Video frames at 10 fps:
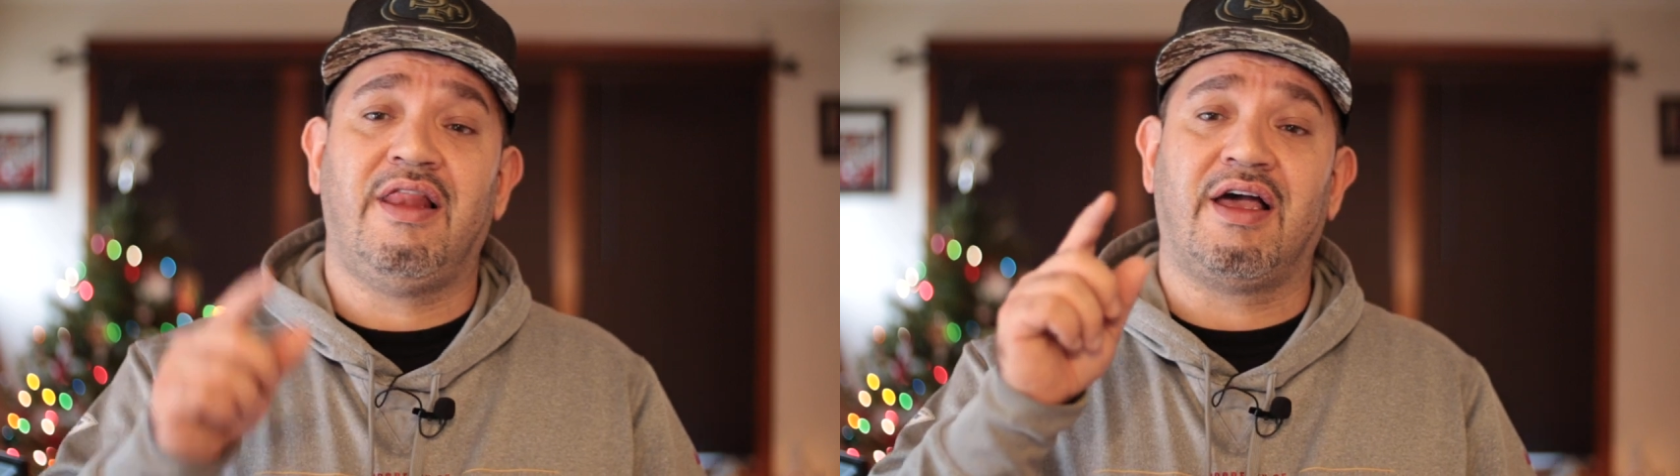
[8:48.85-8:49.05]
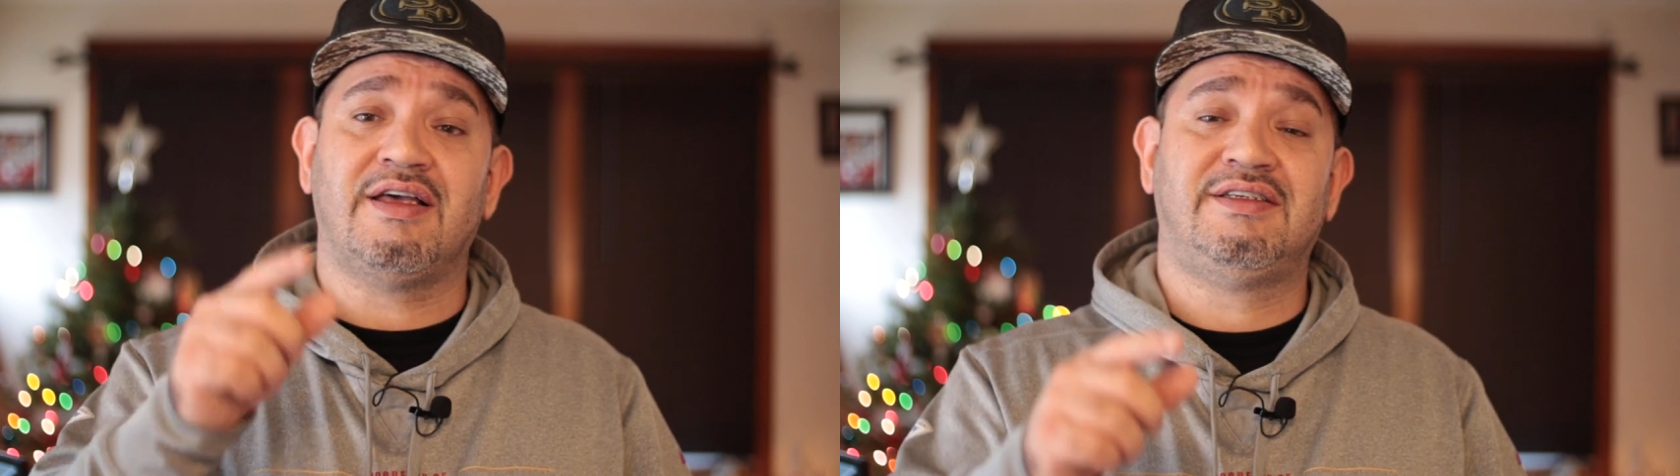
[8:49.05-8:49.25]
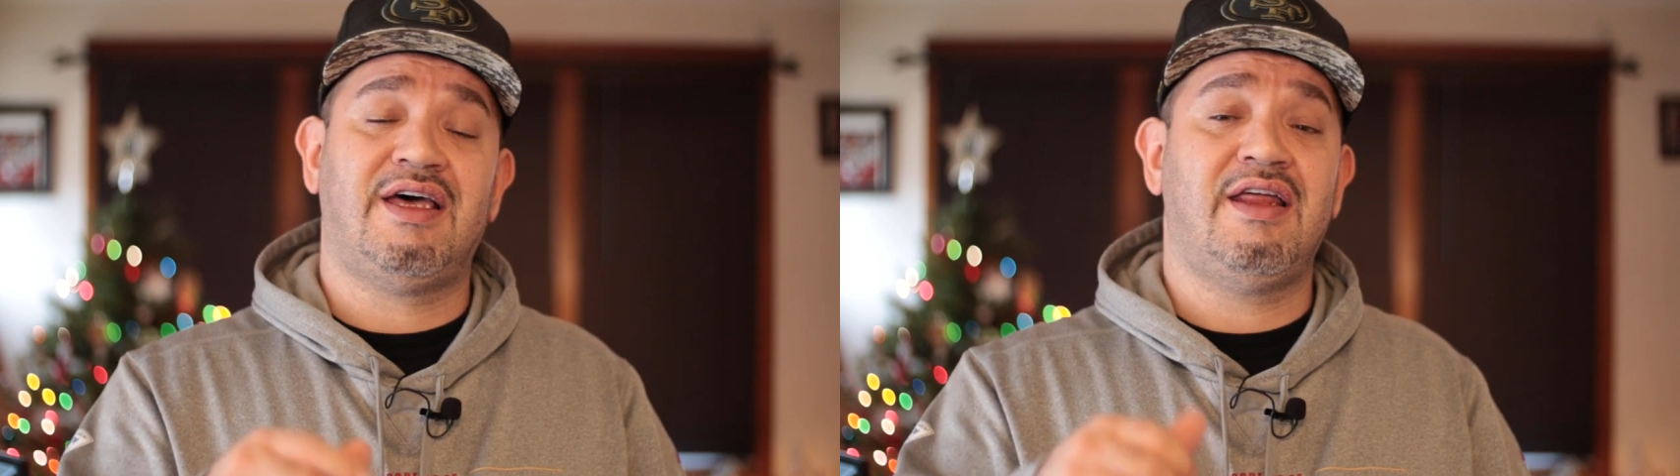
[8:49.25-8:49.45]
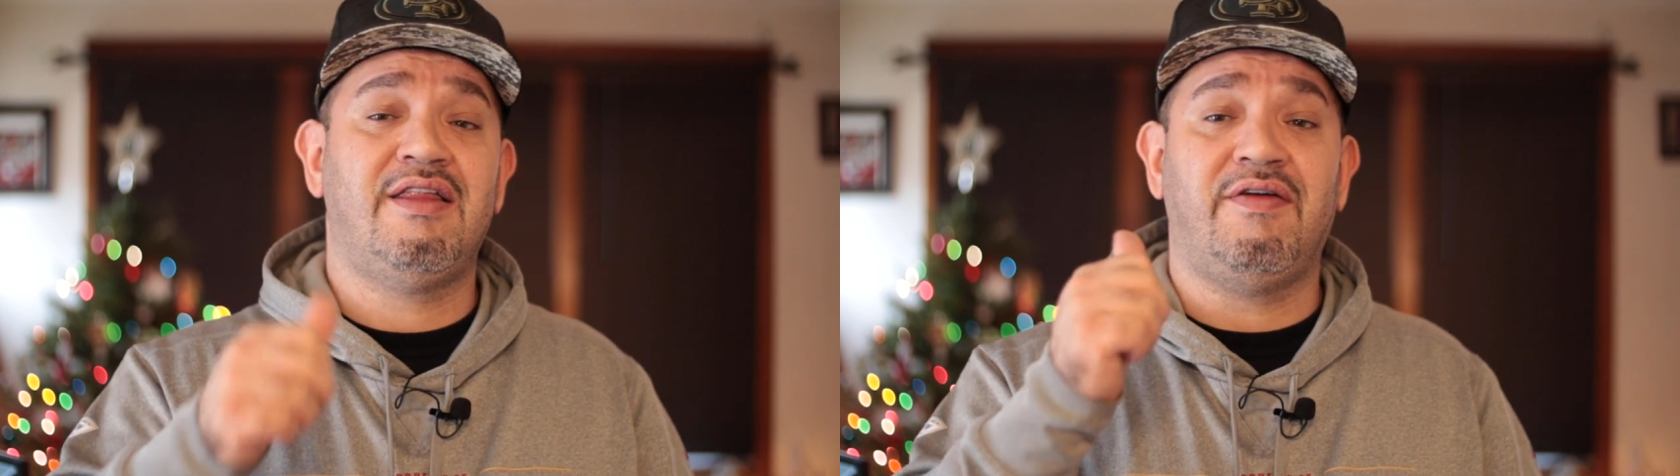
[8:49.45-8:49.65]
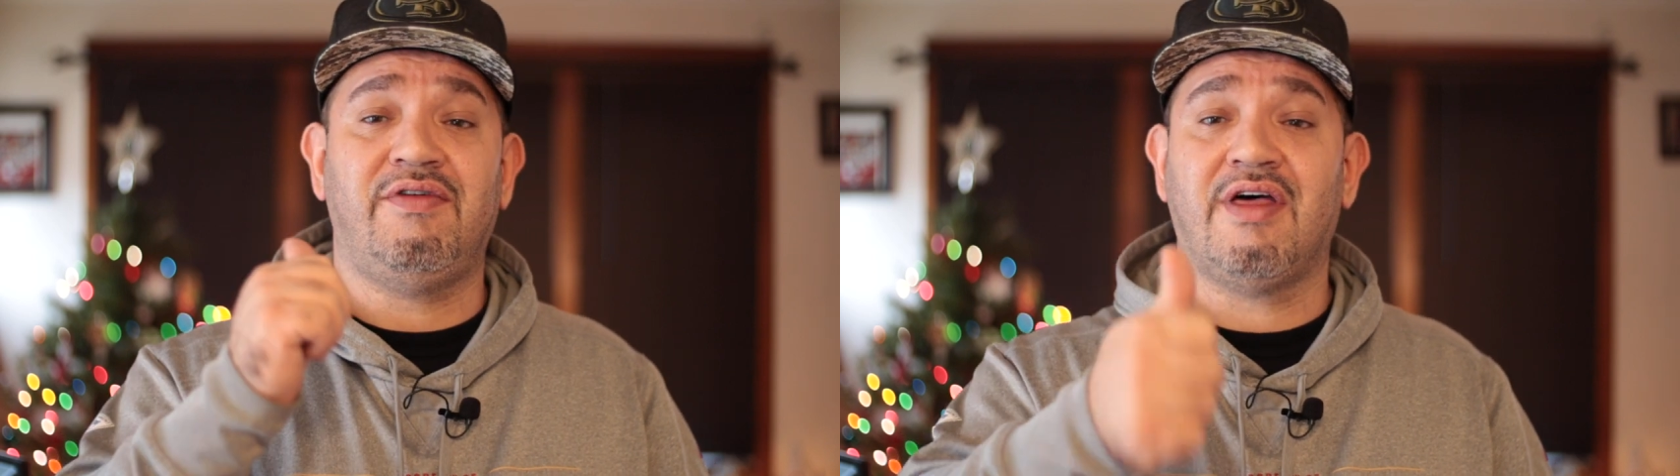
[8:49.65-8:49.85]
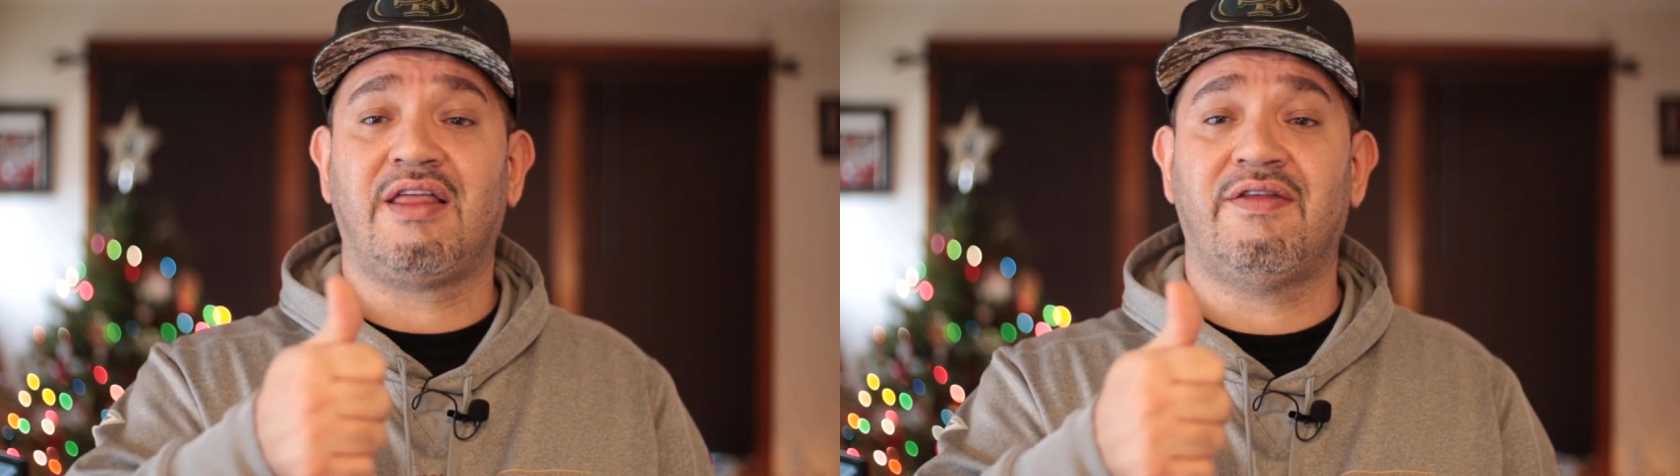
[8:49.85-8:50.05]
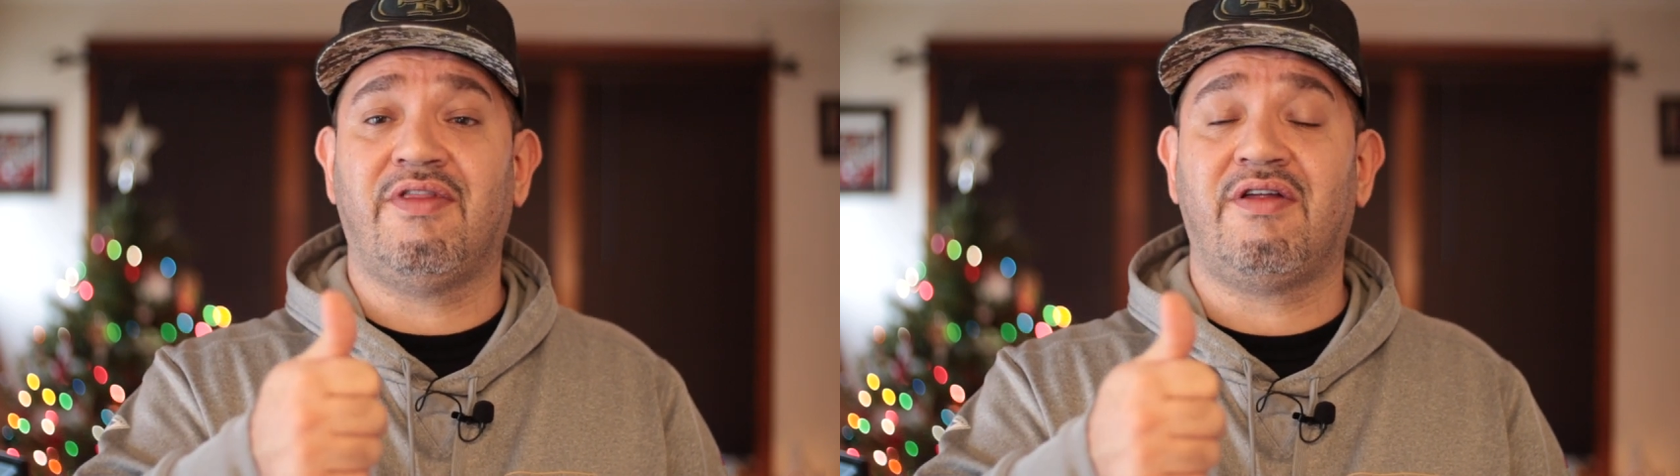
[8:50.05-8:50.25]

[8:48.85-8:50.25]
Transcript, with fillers: Like I said, if you liked the